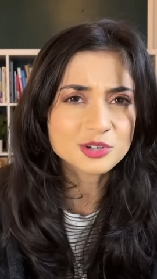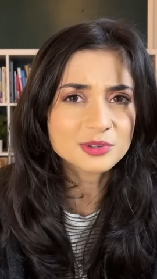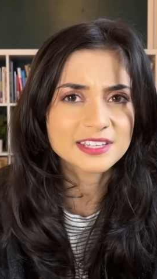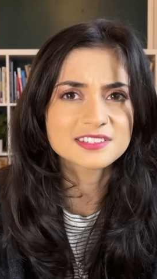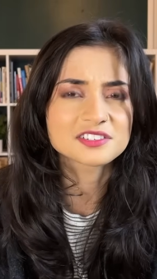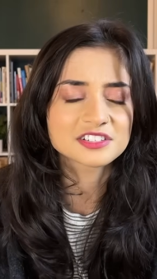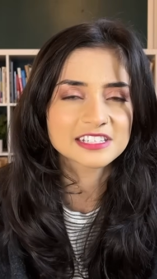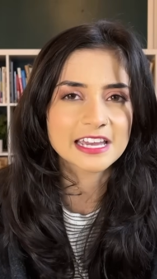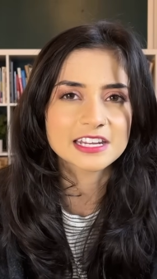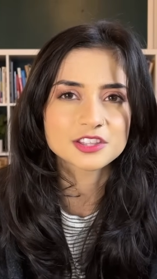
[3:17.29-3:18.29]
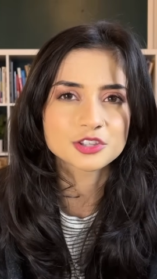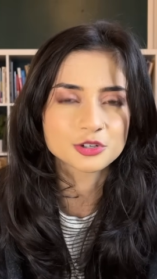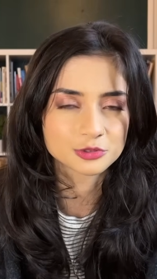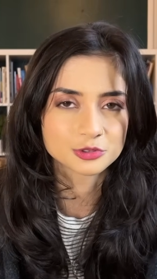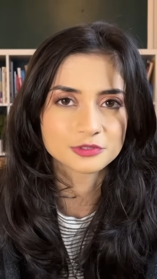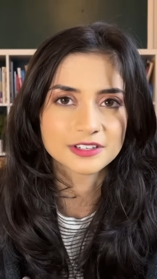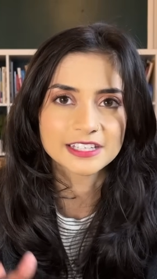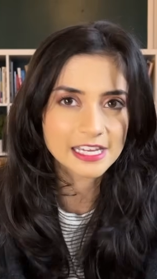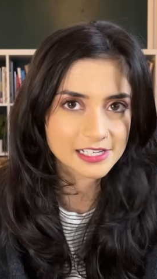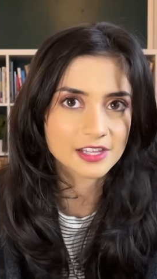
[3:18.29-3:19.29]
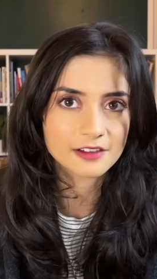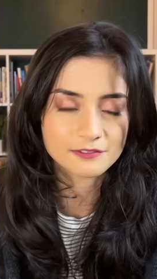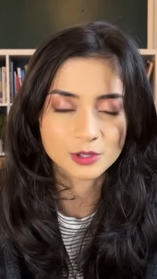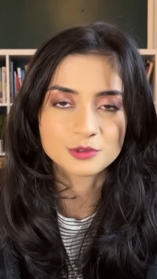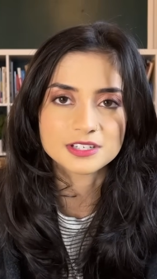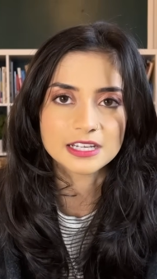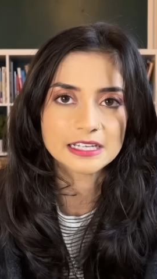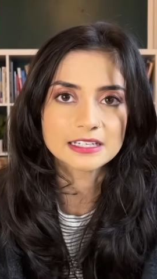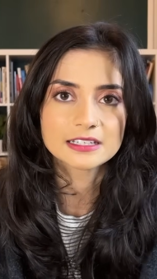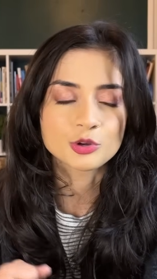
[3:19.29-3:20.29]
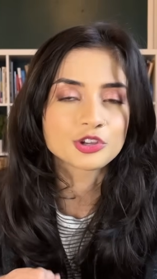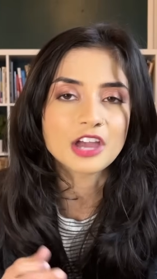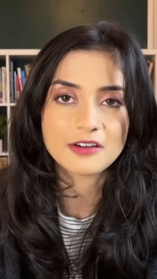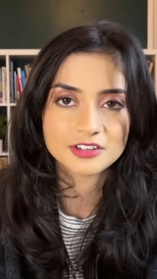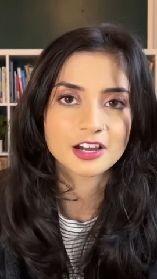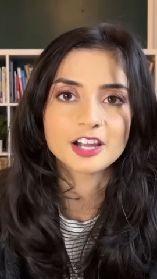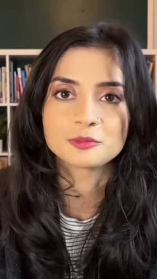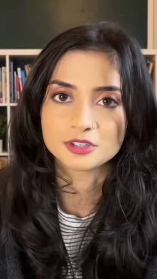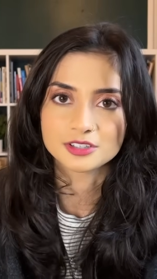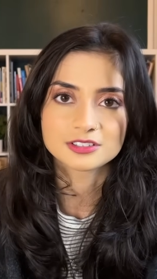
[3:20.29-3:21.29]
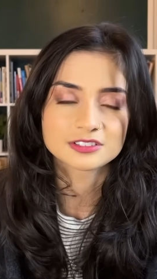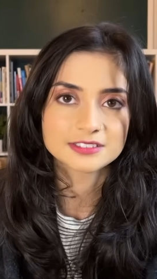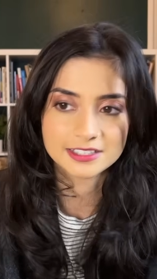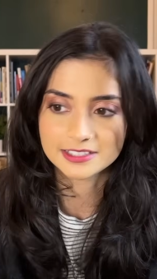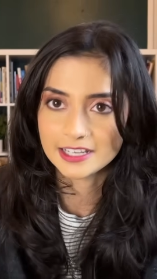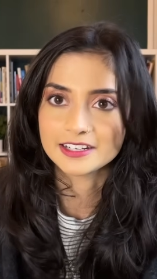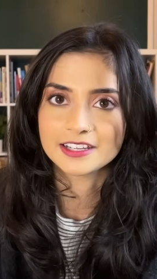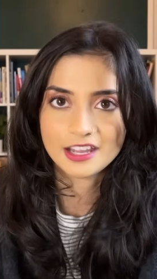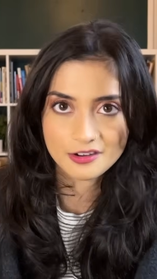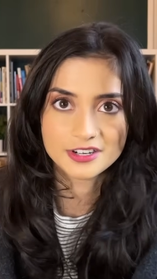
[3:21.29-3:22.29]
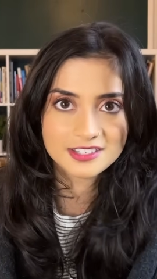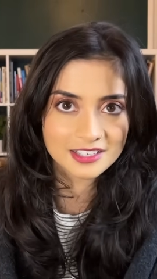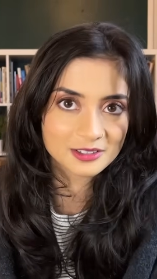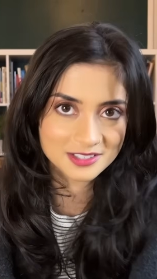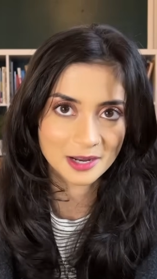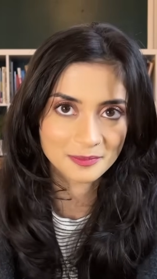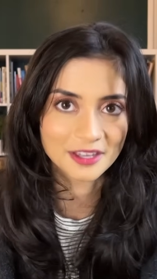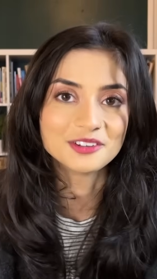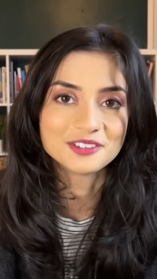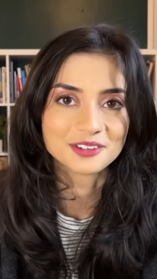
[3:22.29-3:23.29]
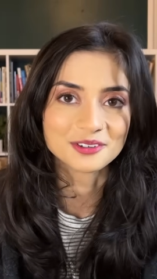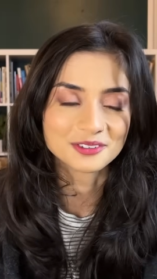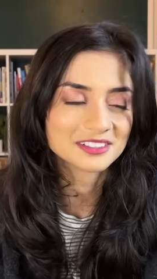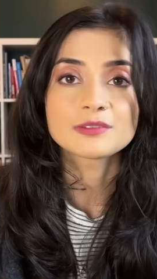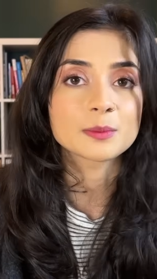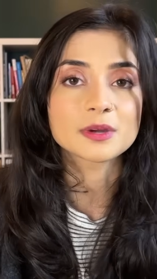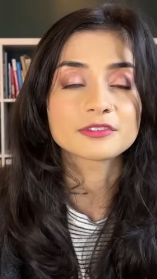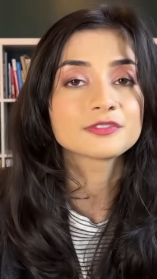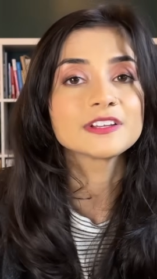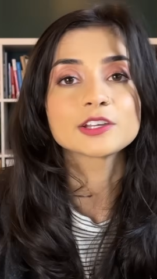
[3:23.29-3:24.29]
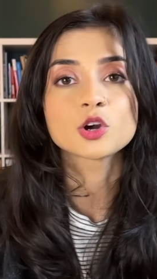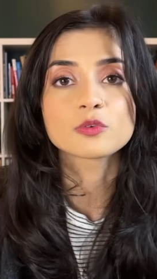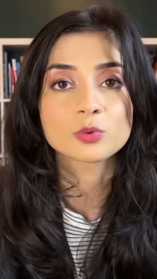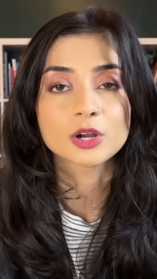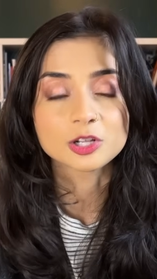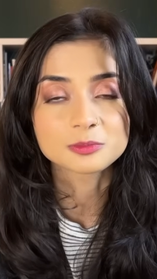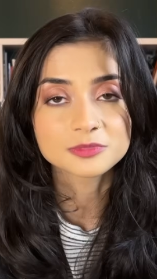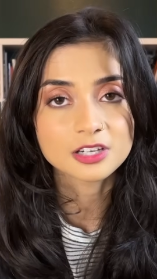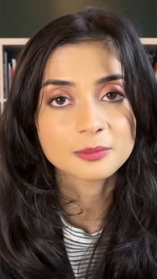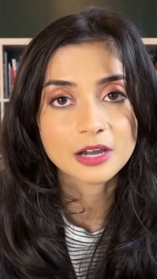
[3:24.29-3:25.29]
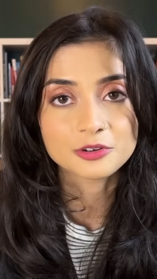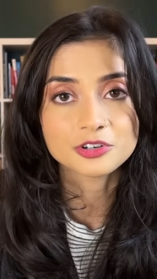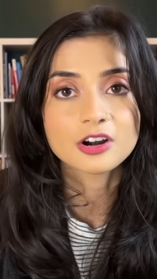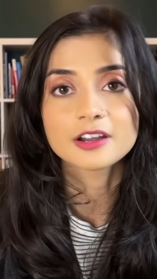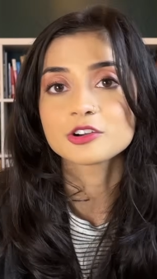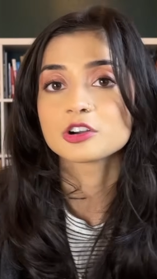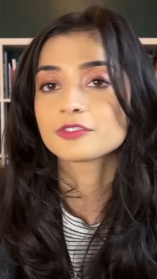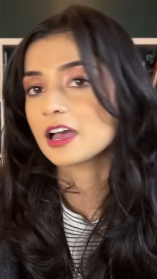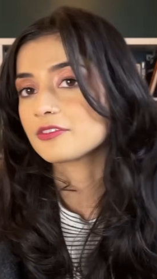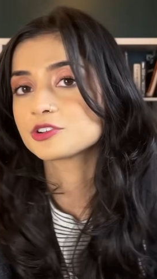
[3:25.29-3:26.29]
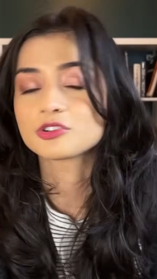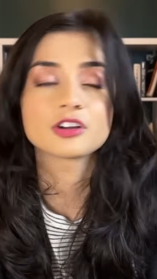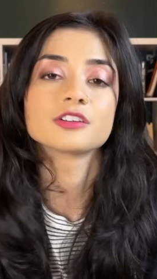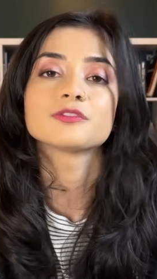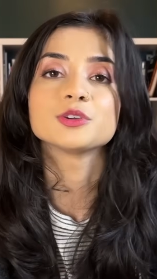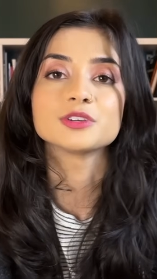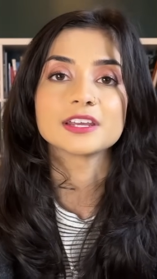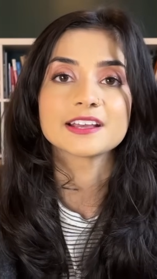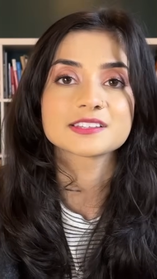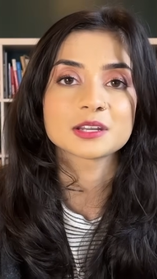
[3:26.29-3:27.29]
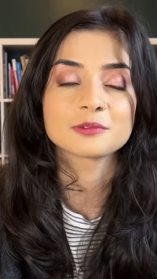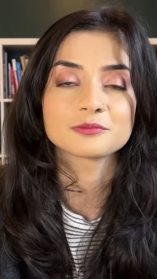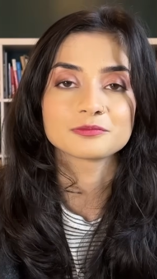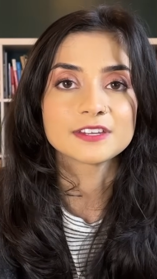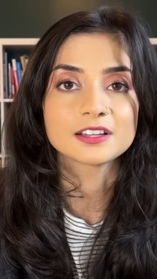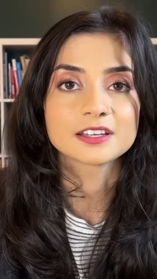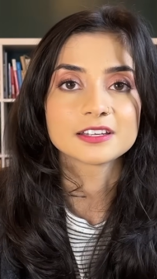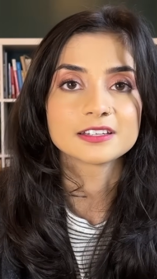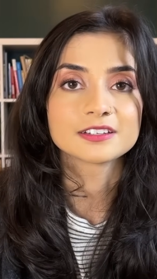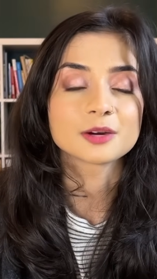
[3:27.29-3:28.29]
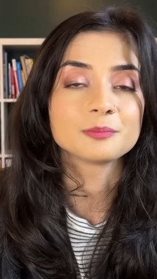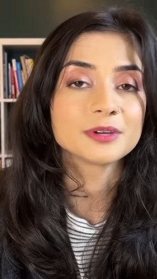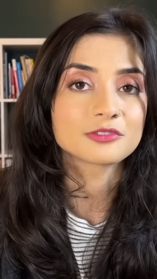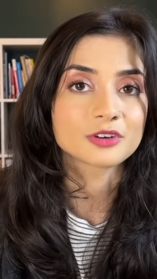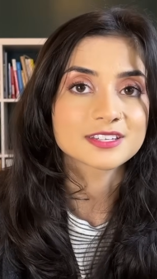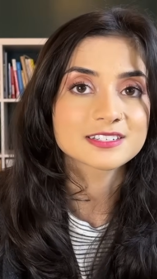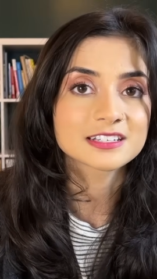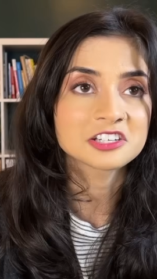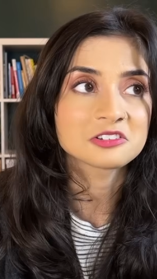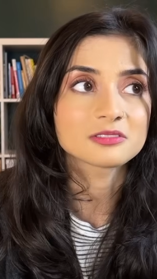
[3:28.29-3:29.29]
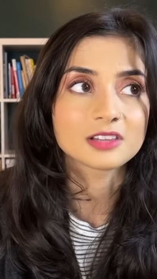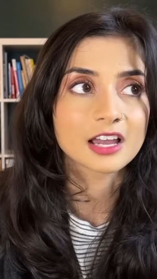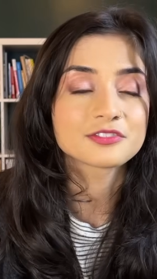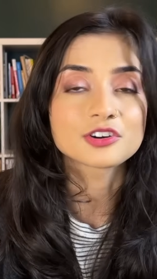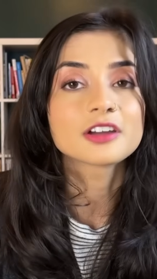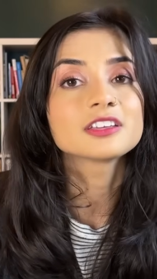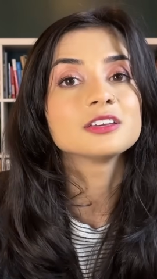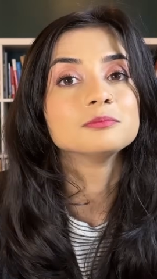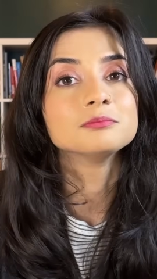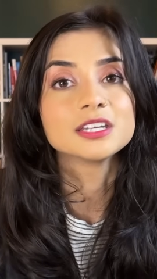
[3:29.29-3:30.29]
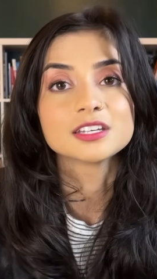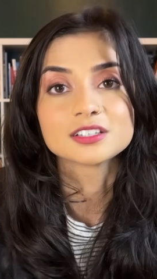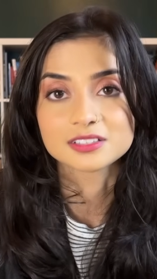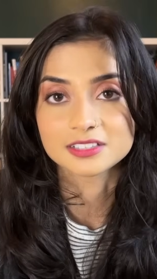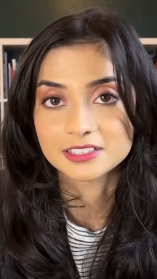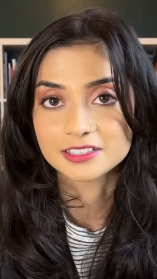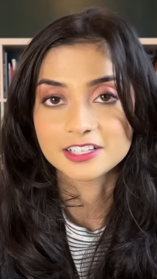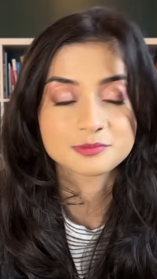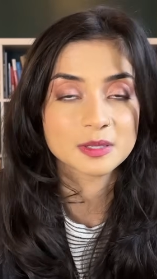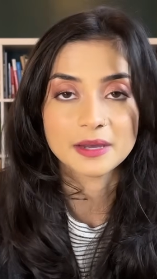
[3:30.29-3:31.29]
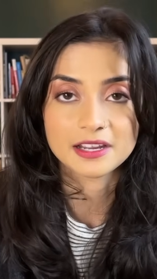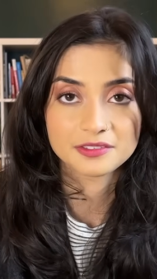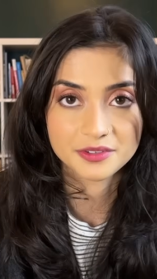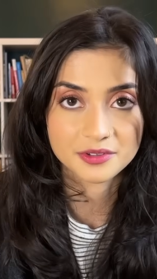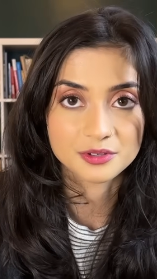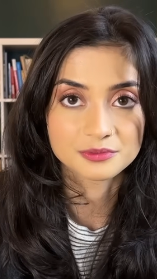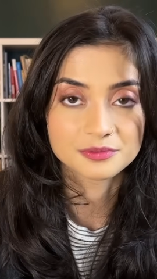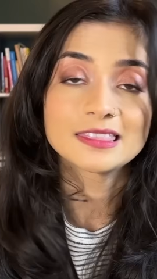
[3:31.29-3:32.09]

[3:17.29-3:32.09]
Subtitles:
so easy to get in the groove and get in that flow state when you have a timer dictating every single step that you do. If I'm ever feeling overwhelmed about drawing, or if I haven't drawn in a few days and I'm feeling a bit rusty, life drawing immediately gets me back in the zone.